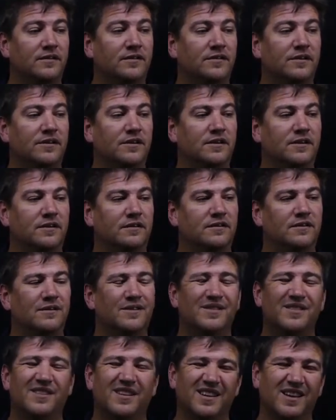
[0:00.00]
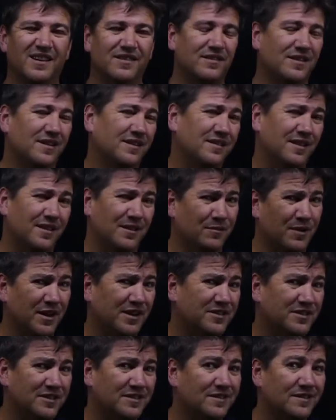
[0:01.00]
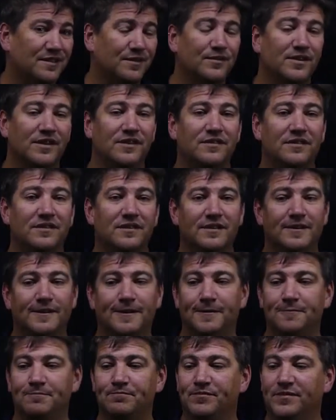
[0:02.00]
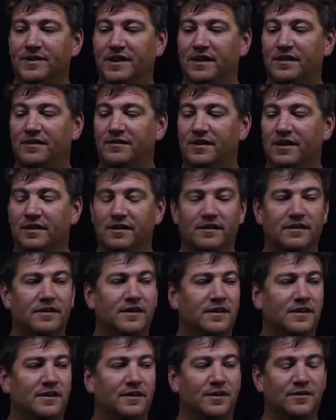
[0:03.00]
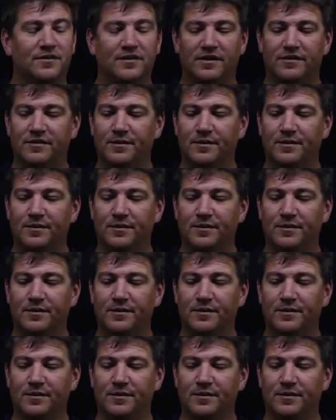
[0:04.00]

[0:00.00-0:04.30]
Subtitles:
the acceleration of this thing is going to oscillate.